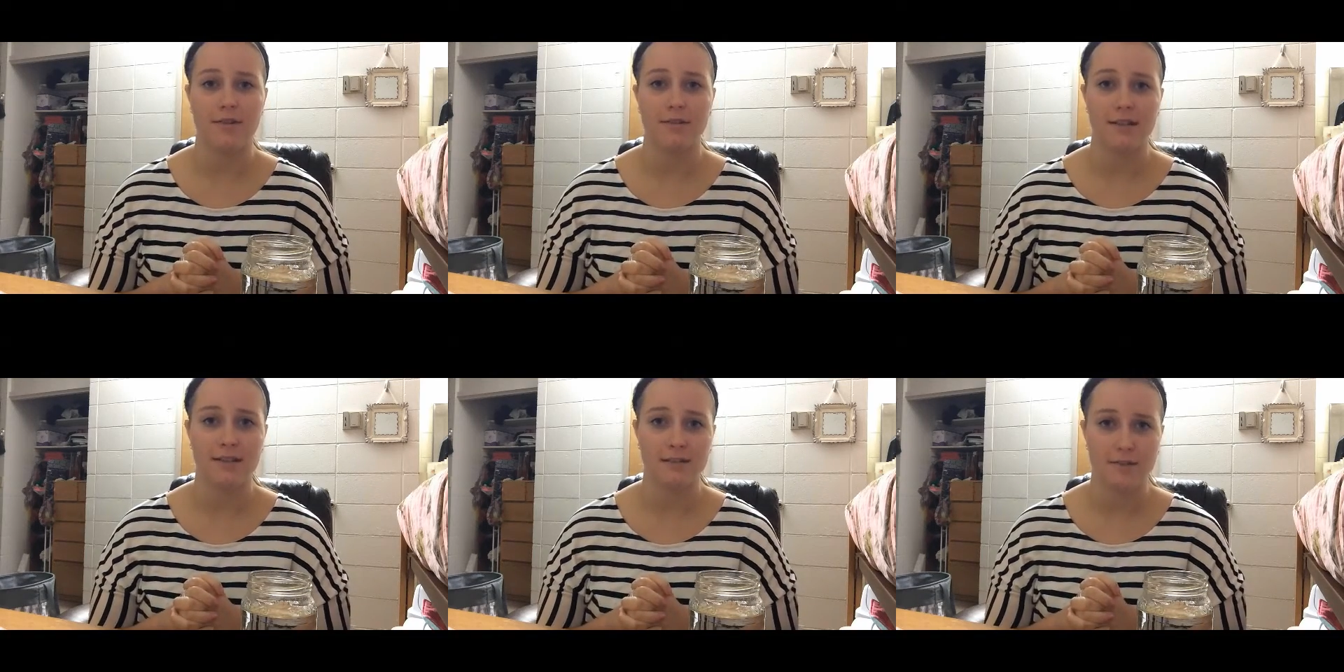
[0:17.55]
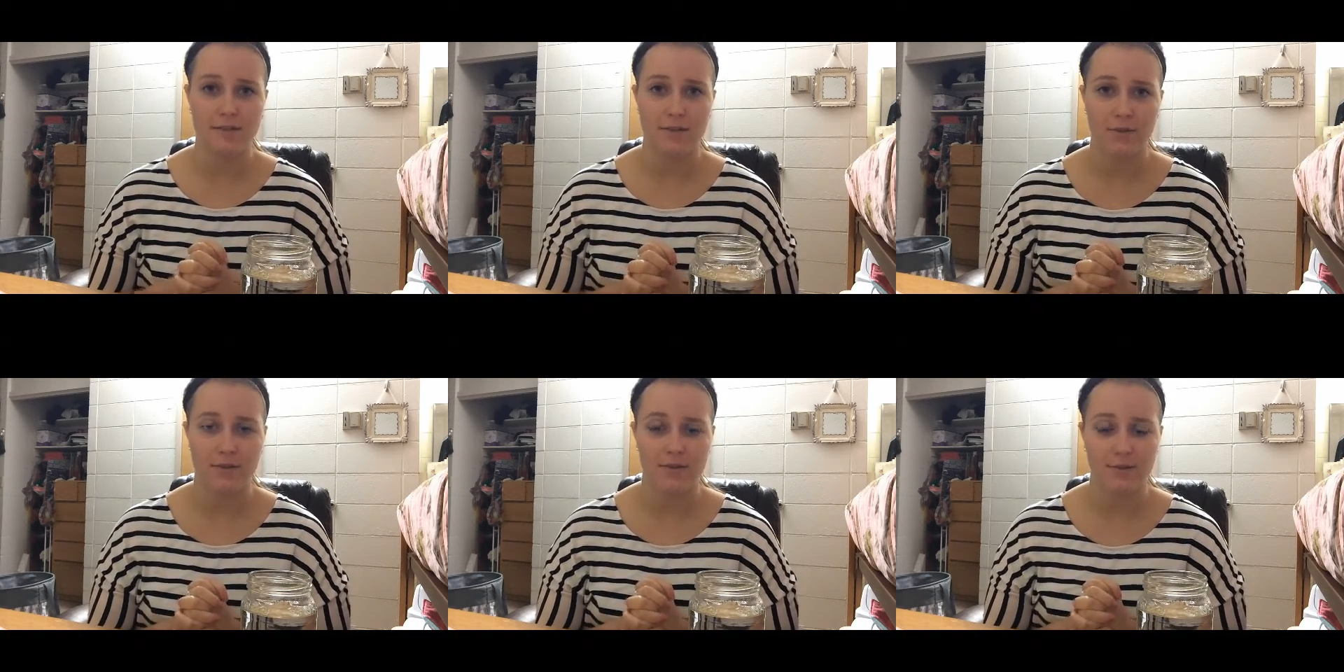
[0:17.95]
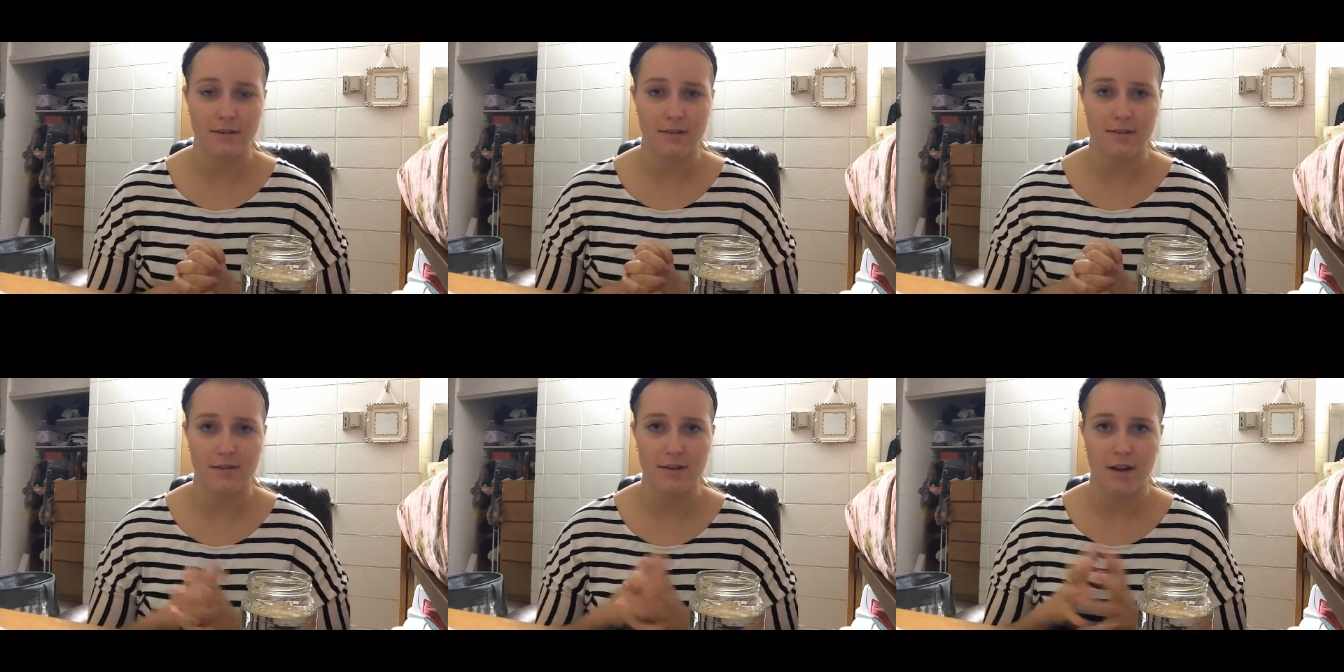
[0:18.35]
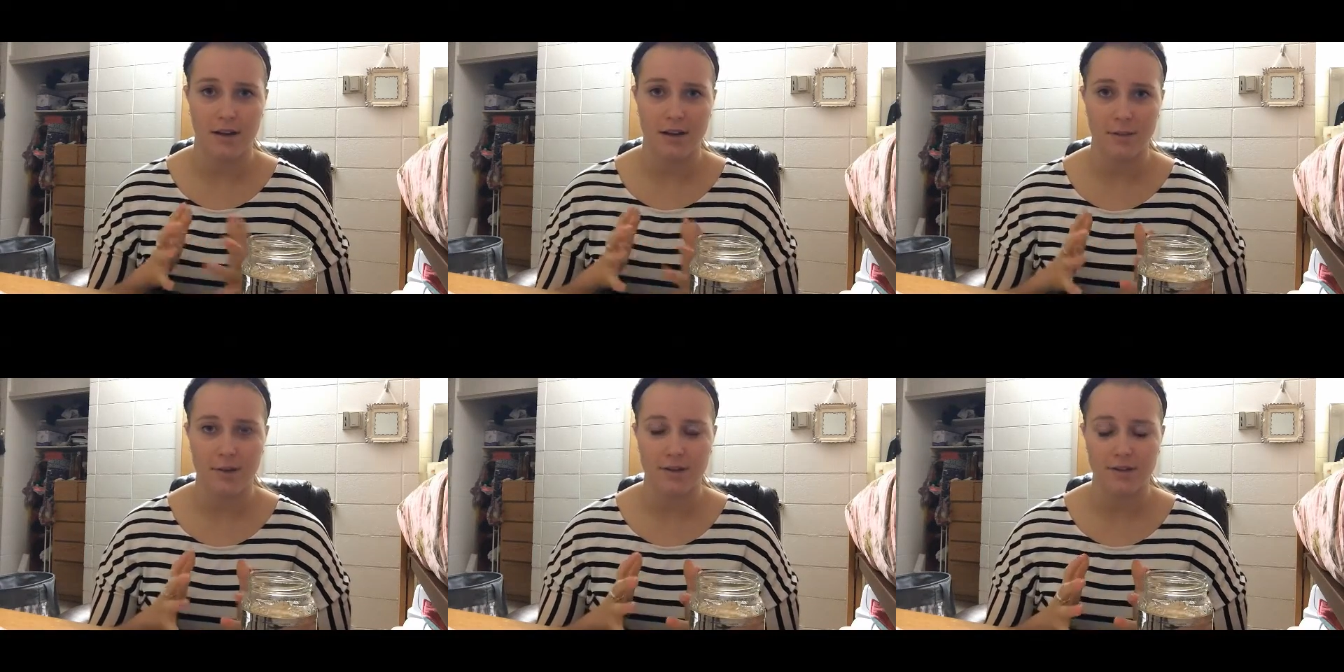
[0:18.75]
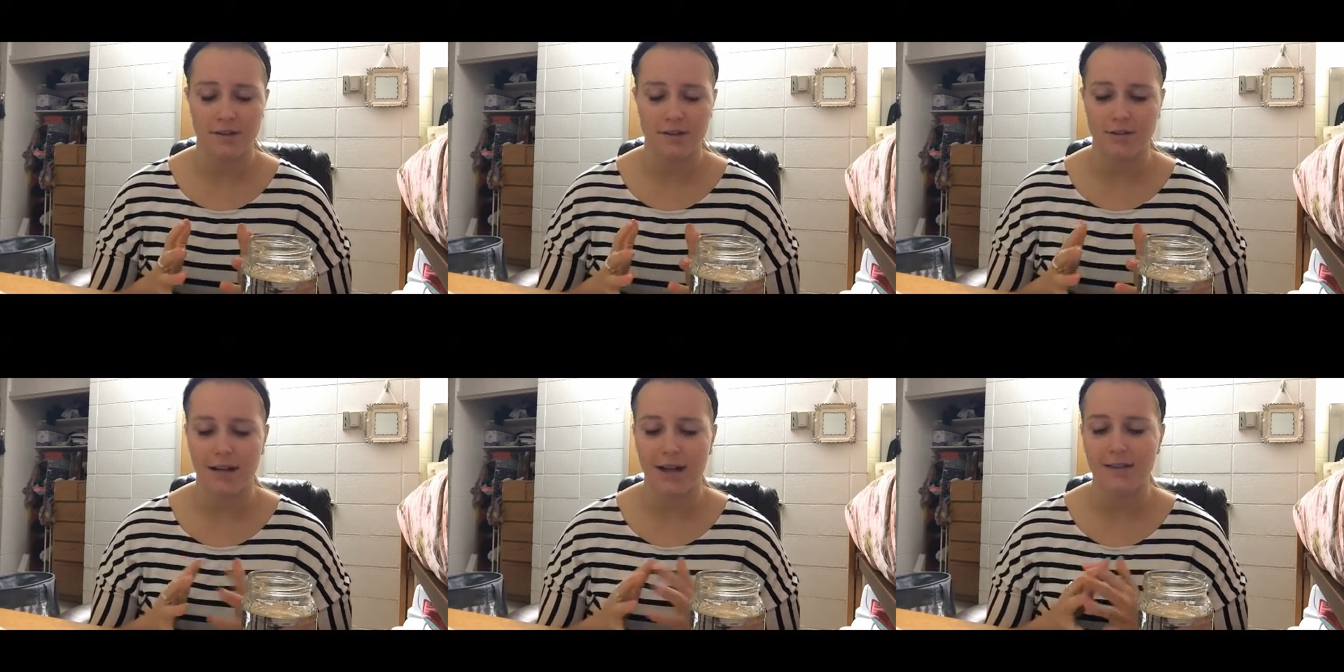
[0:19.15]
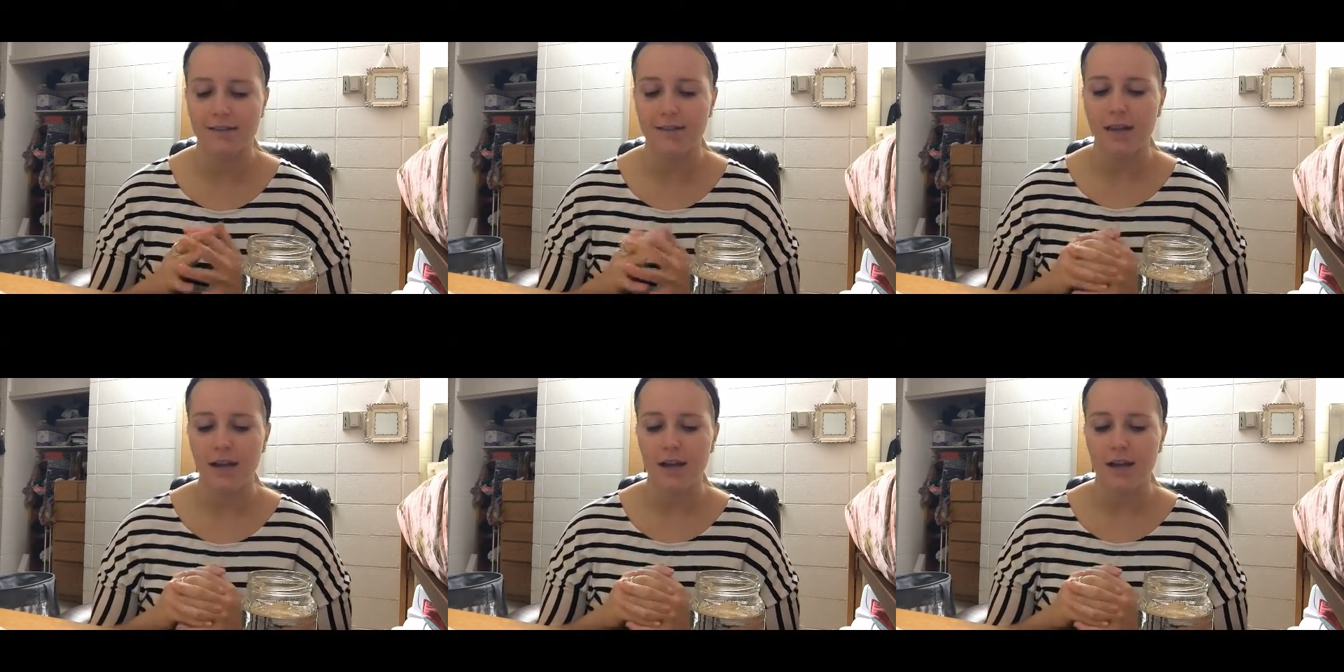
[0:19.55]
lessons that we've been talking about during class.